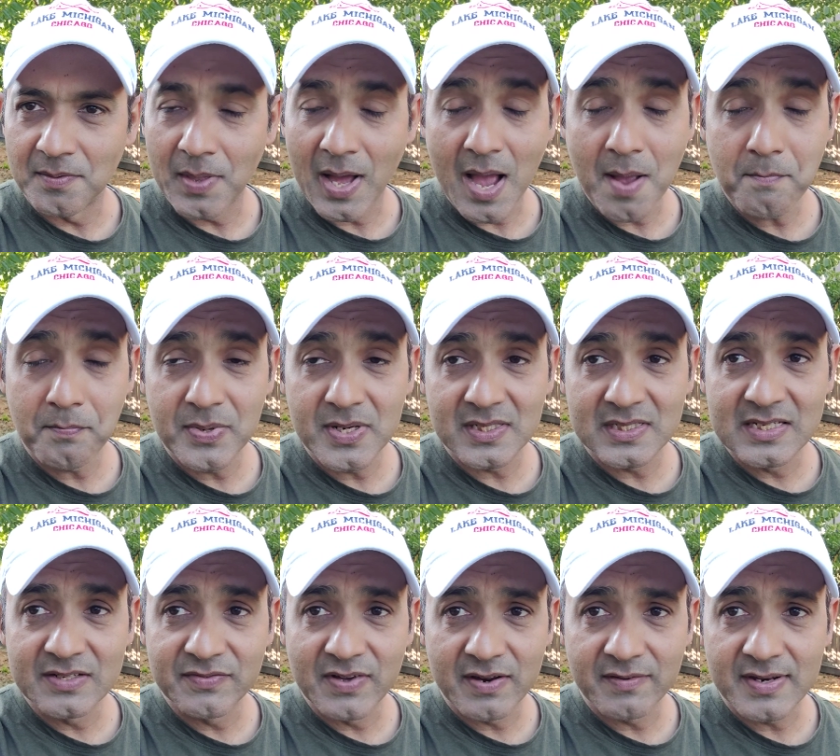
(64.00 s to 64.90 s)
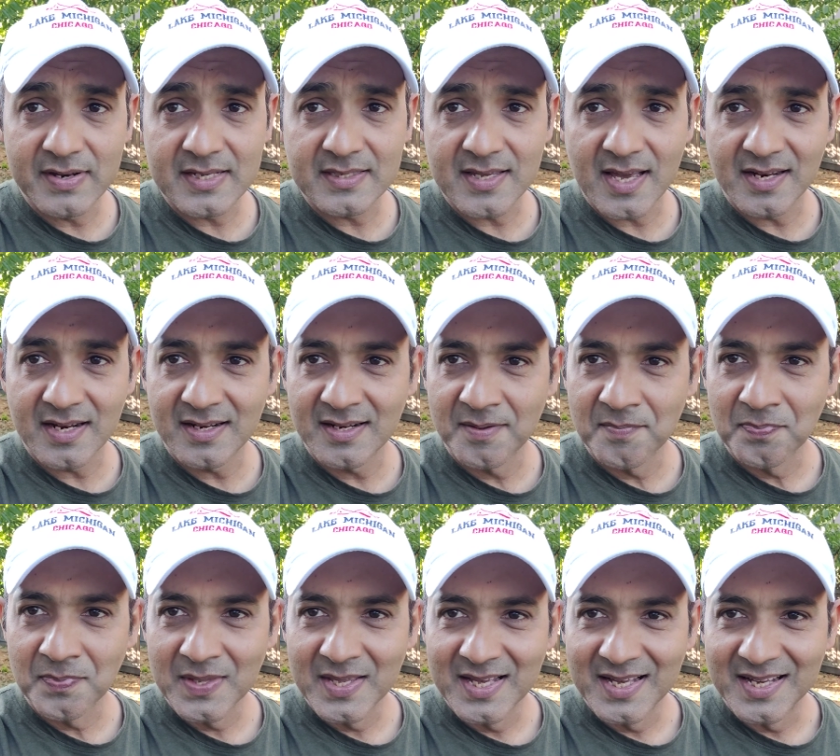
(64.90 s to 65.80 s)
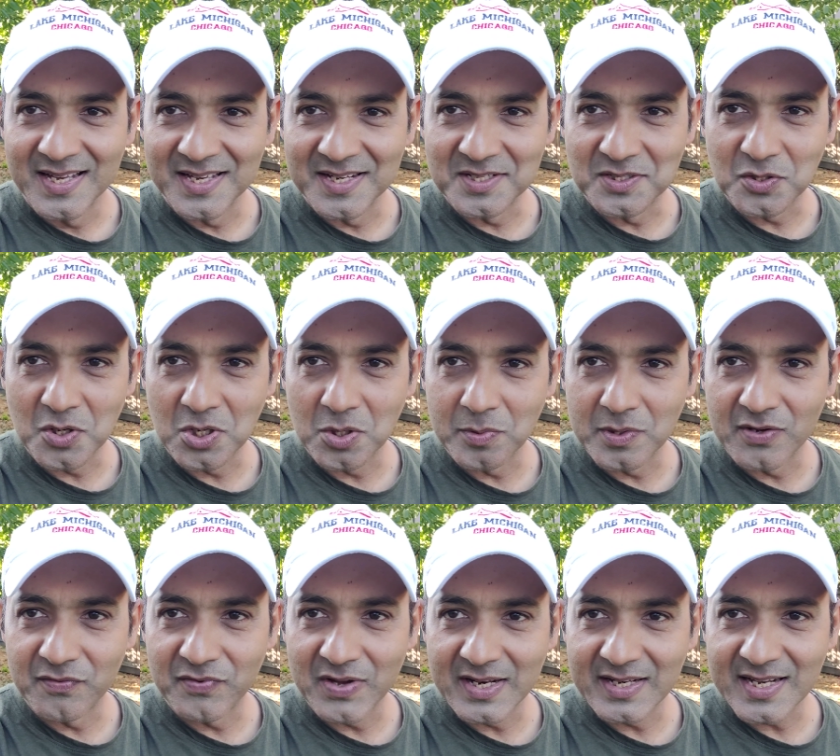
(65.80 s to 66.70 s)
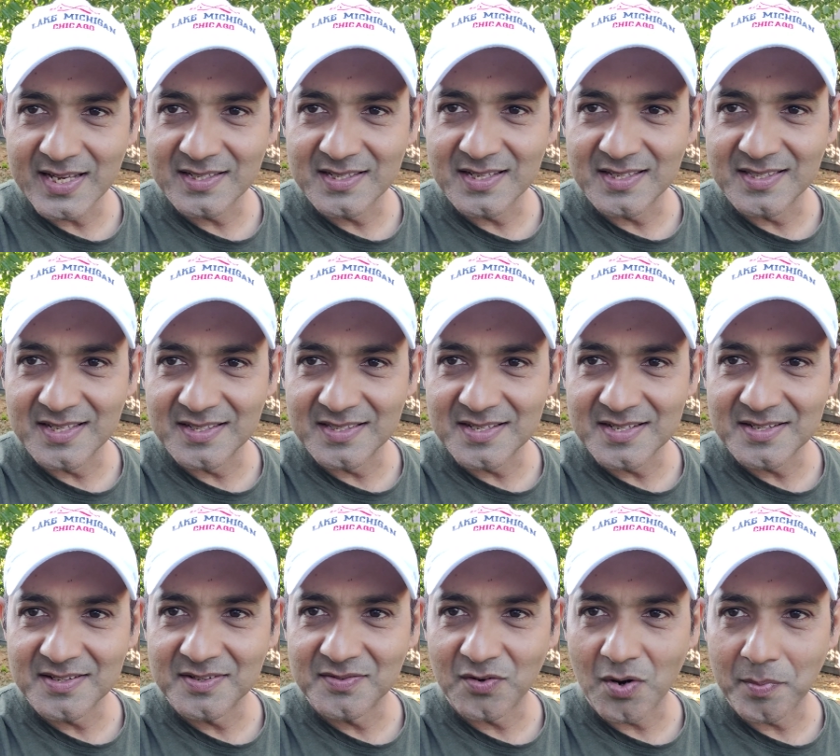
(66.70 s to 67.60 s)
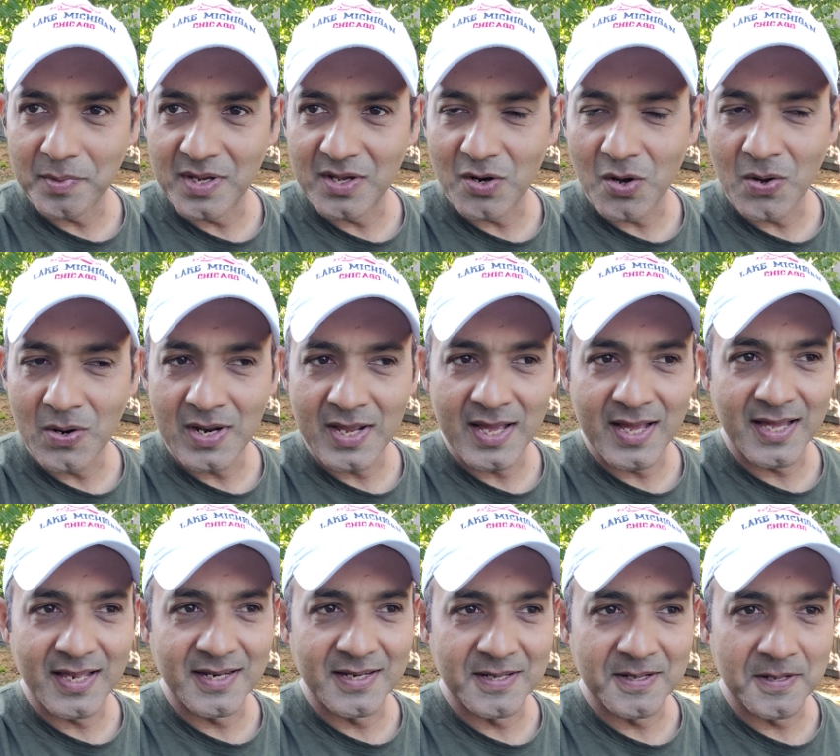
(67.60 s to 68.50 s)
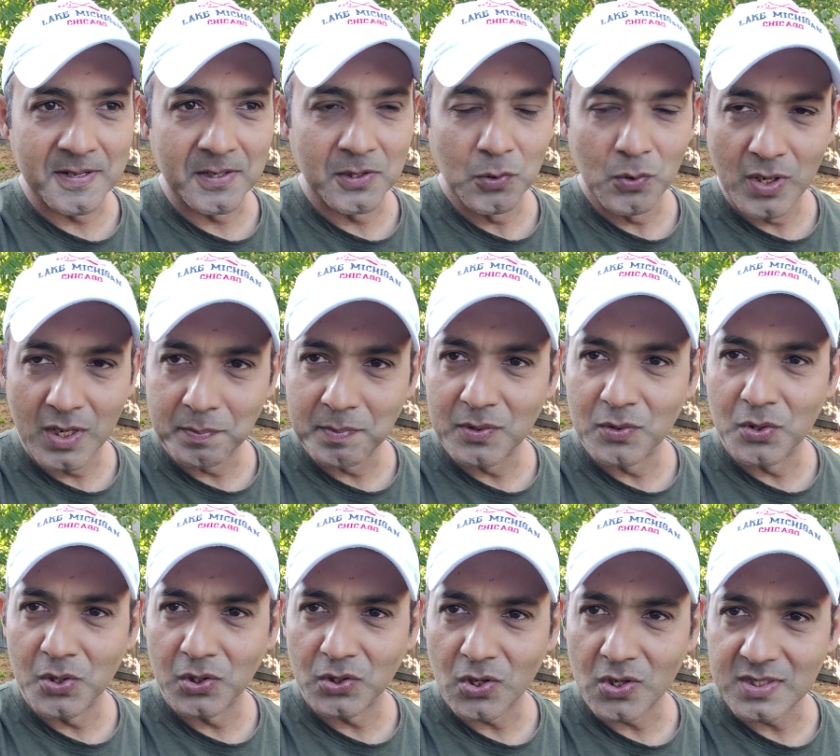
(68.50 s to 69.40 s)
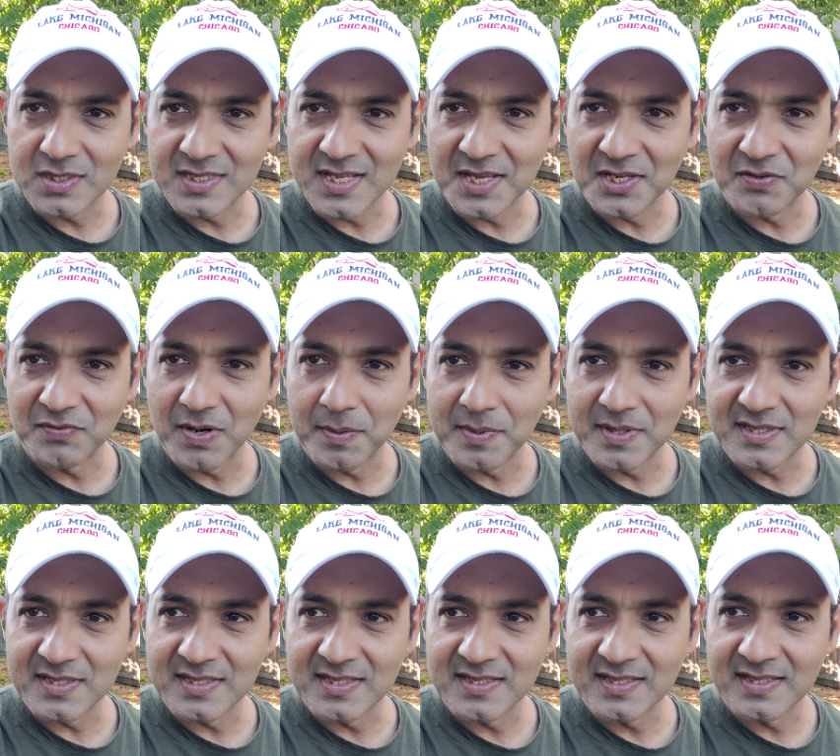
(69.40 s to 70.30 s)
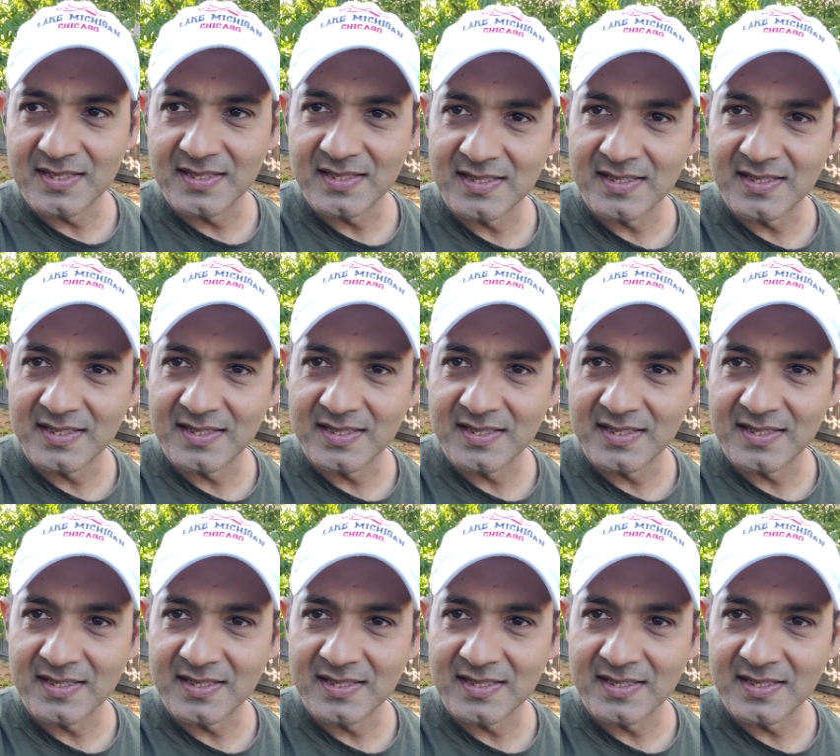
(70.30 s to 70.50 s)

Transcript: Uh, I'm personally very, very excited. It's going to be a fantastic season from here on. And uh, do let me know your thoughts. Thank you very much.